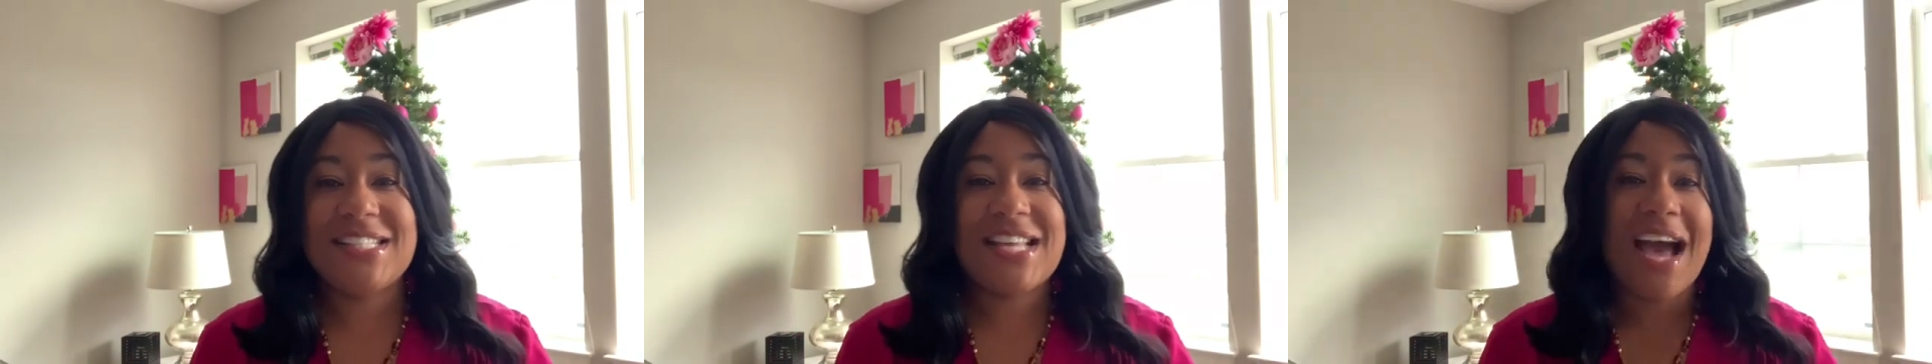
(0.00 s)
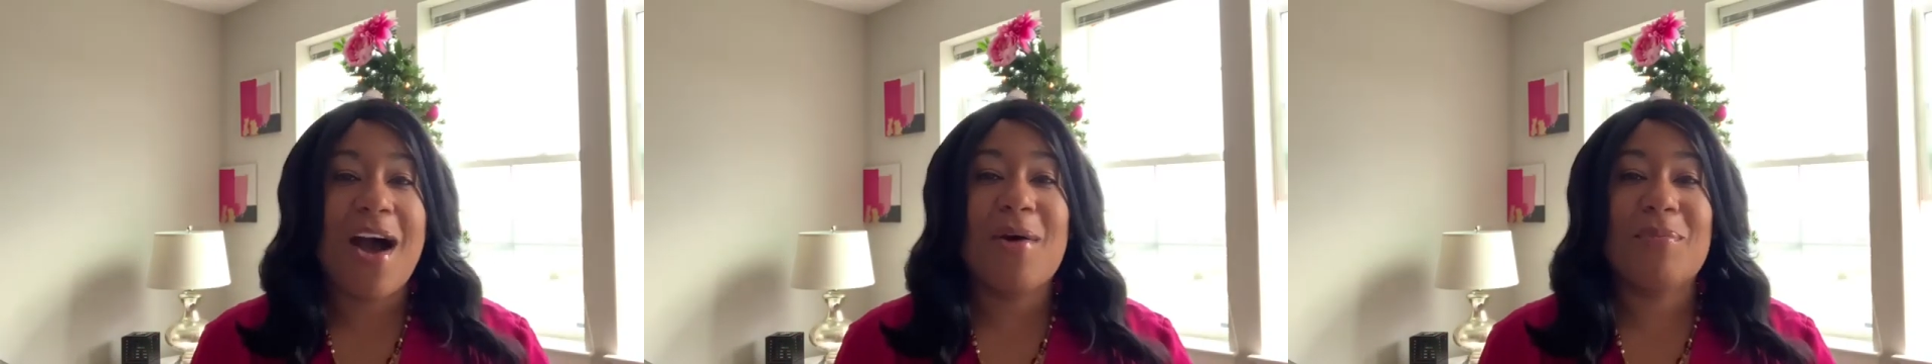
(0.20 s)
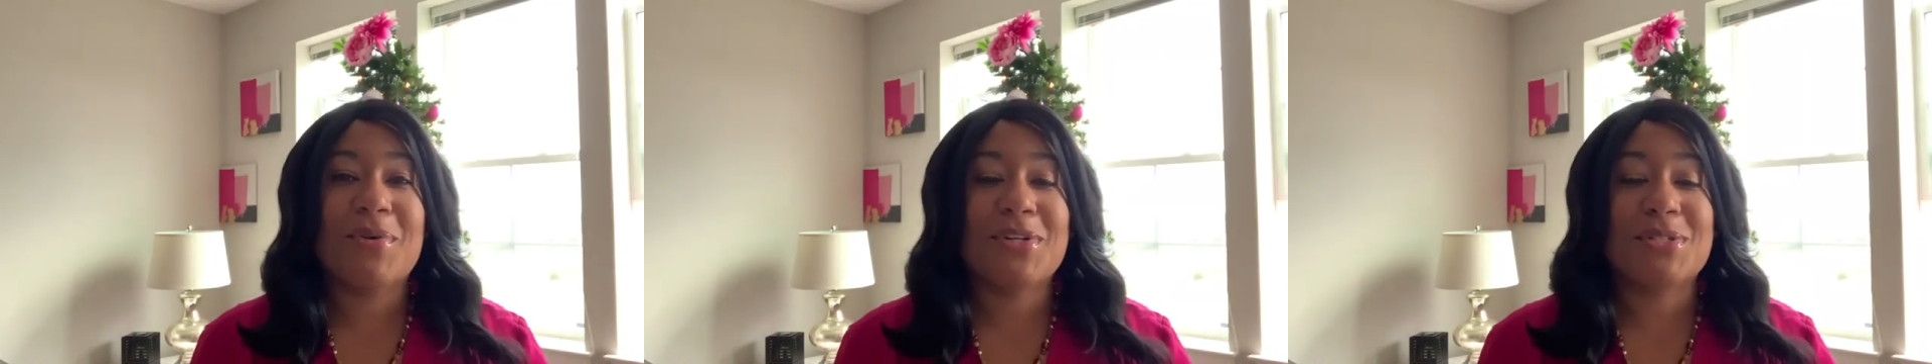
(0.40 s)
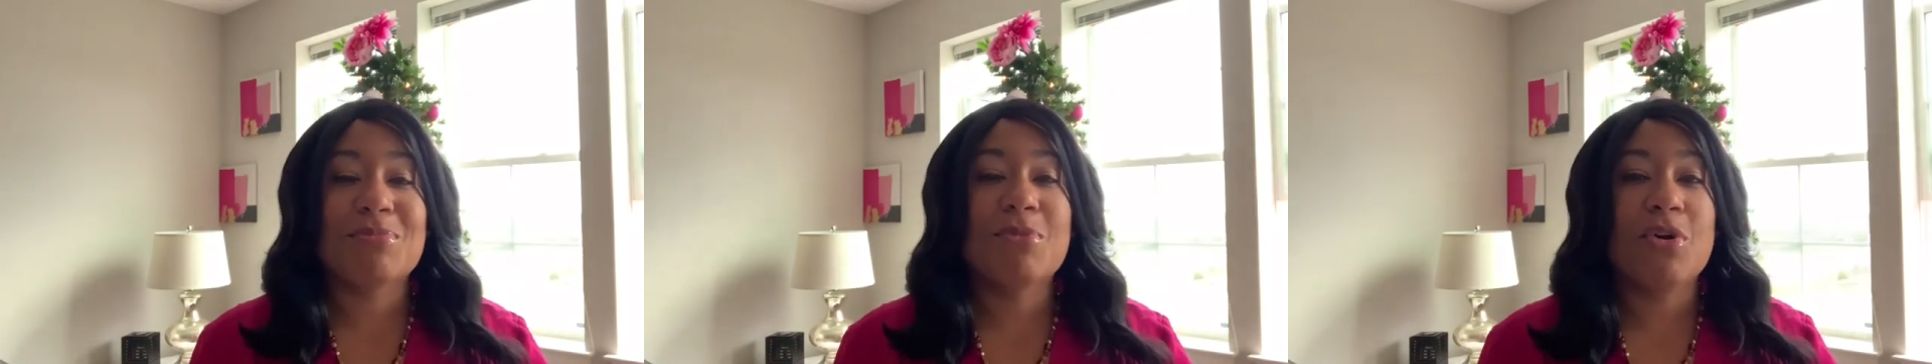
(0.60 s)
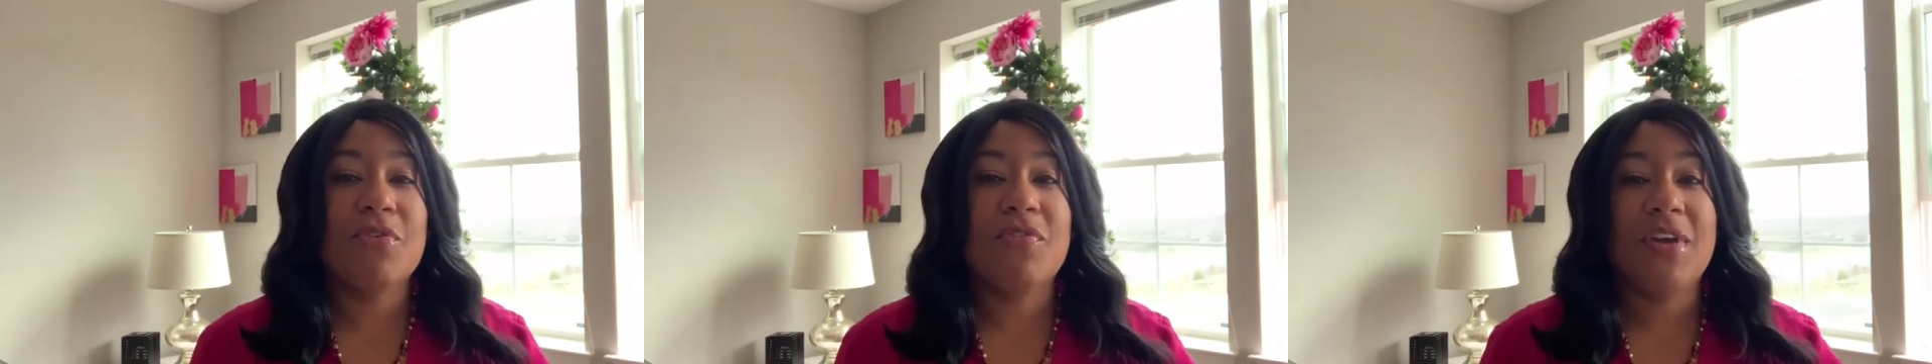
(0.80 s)
Talbert's
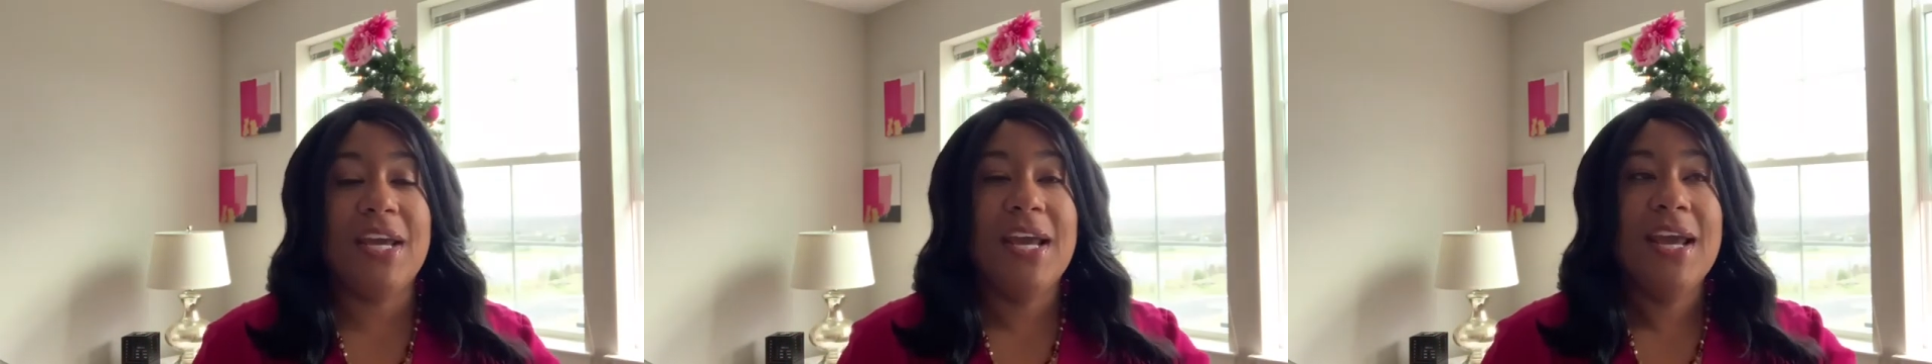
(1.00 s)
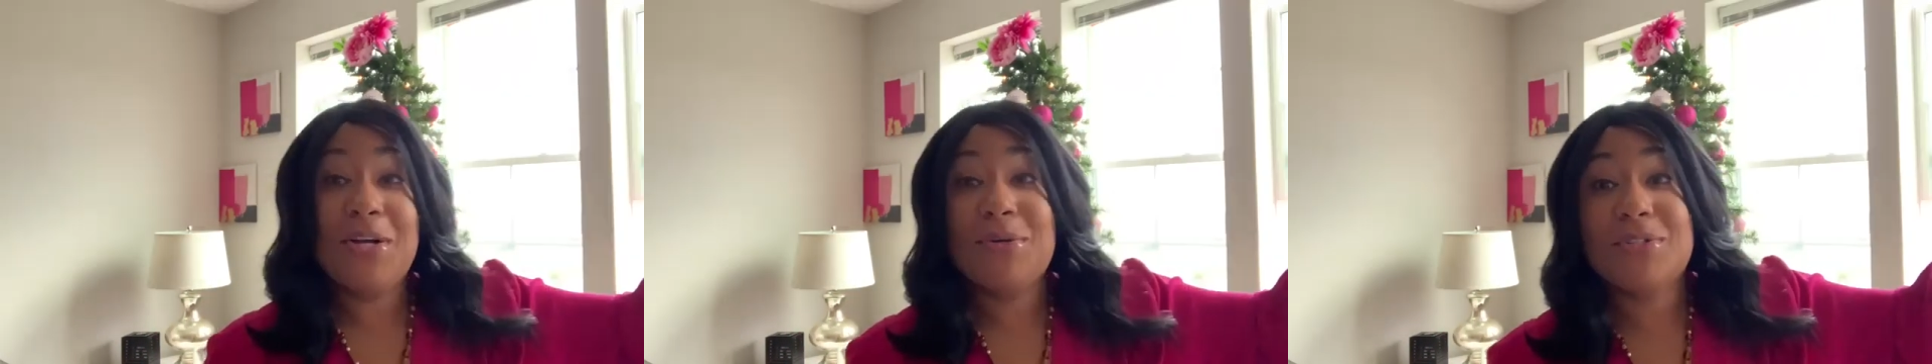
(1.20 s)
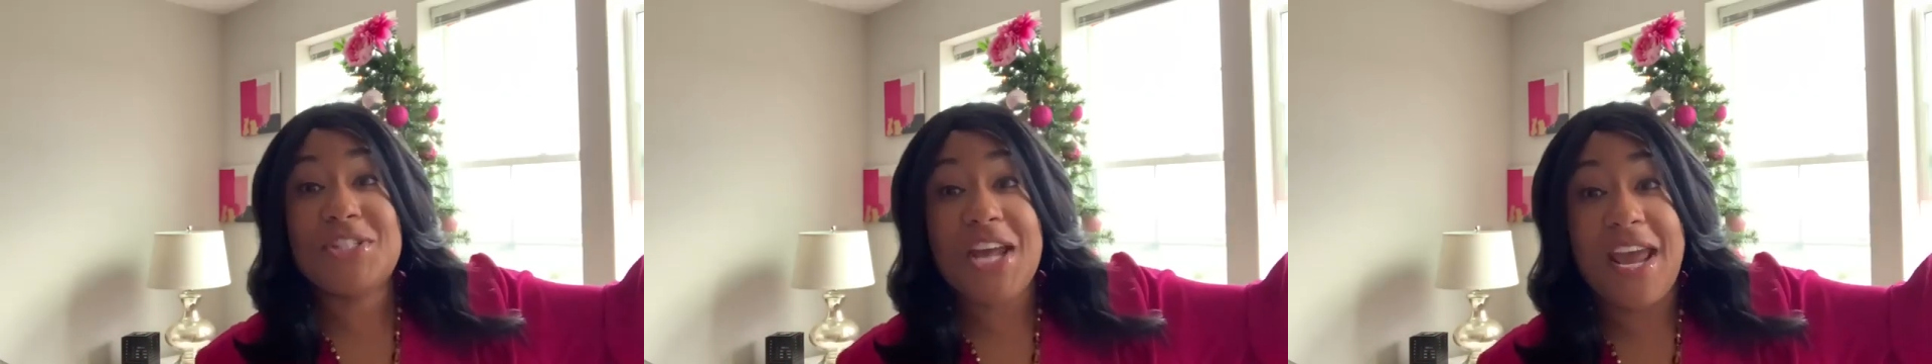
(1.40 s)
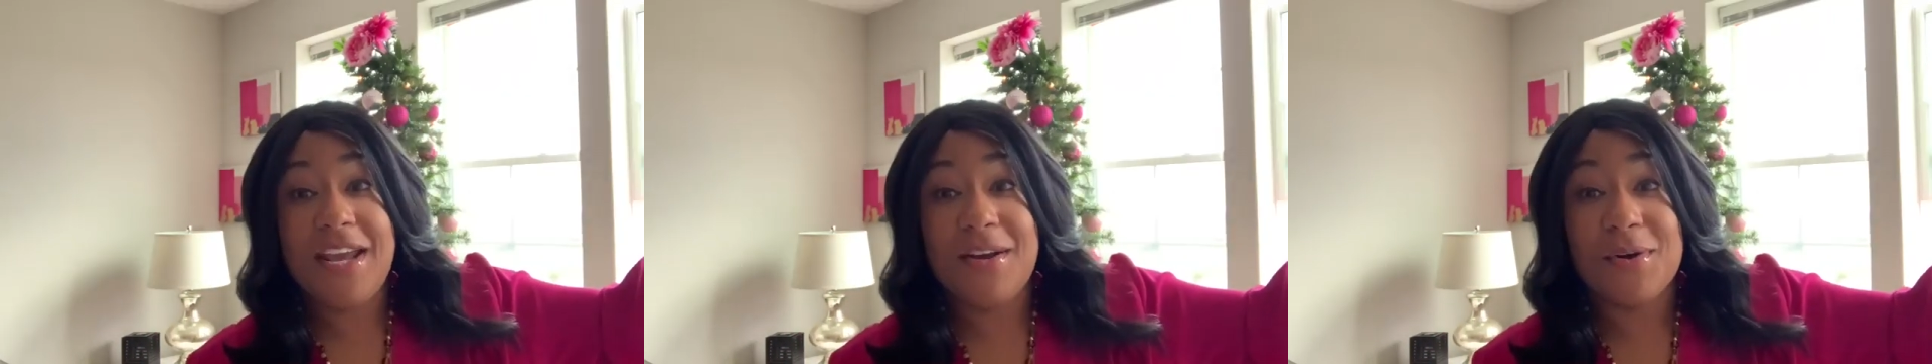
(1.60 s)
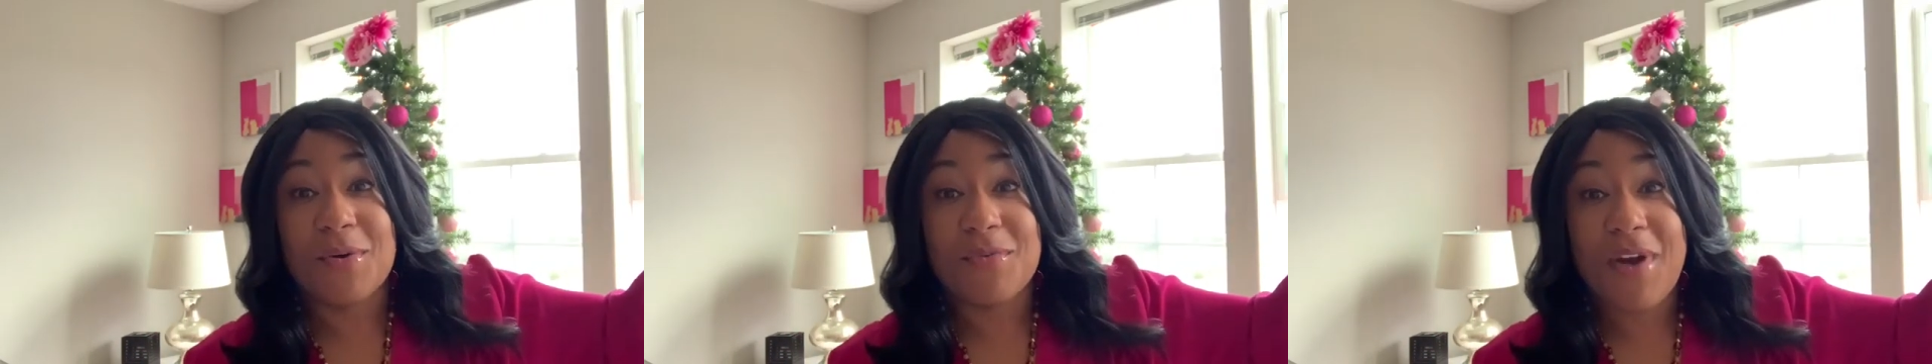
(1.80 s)
movie, Jingle
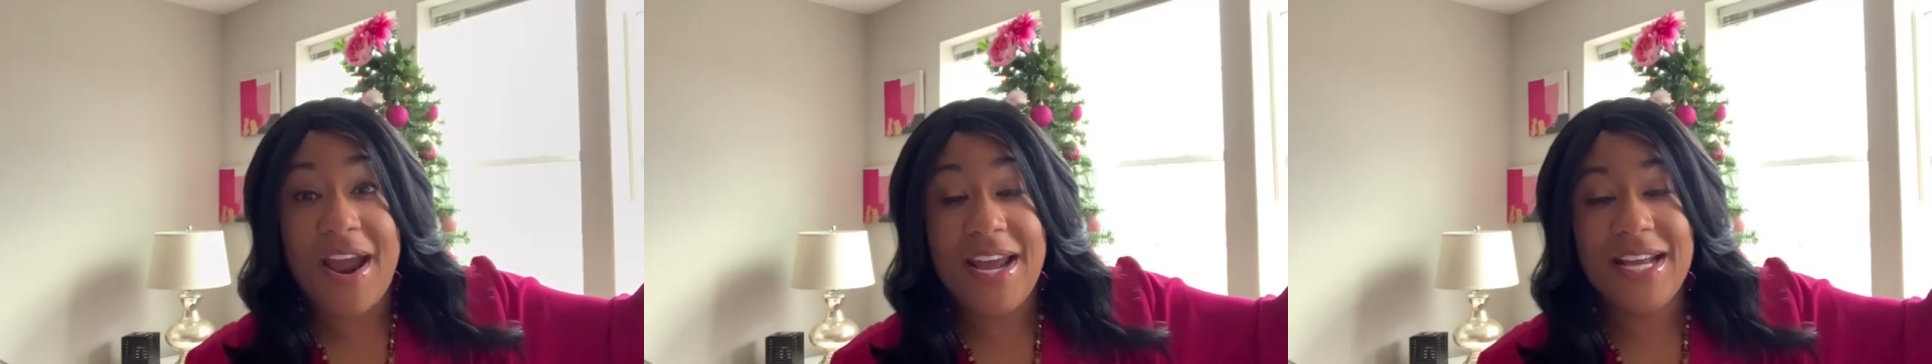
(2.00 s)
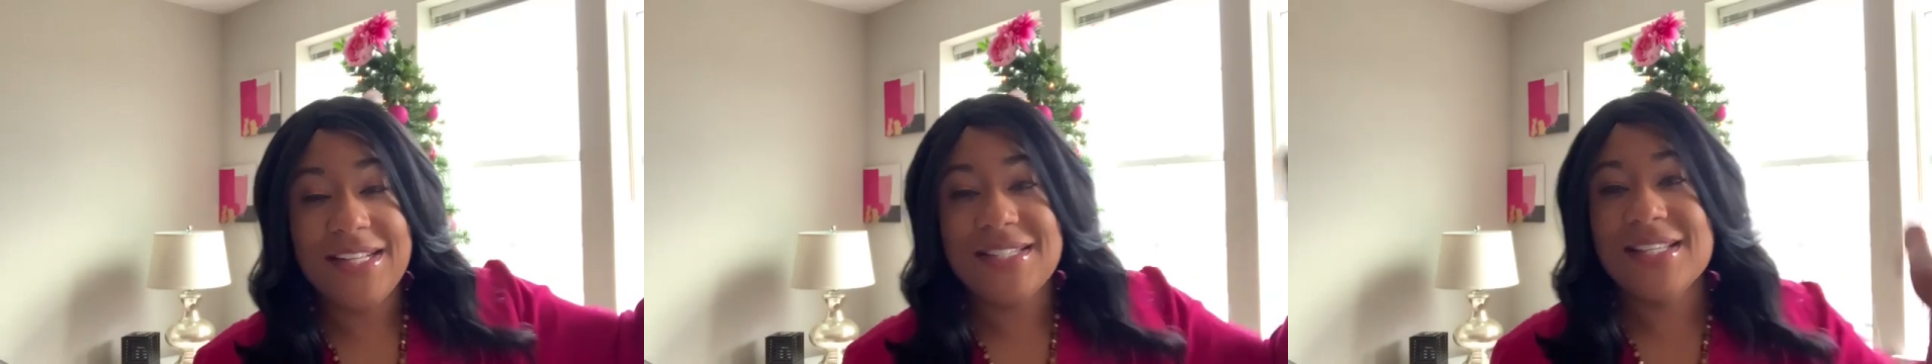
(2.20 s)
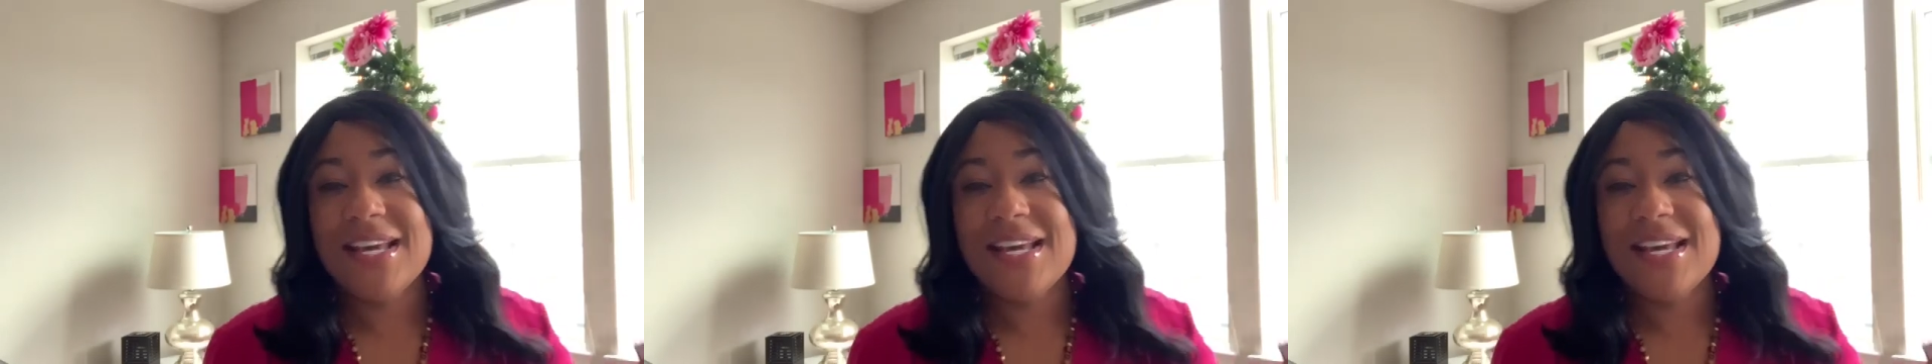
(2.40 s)
Jangle, right?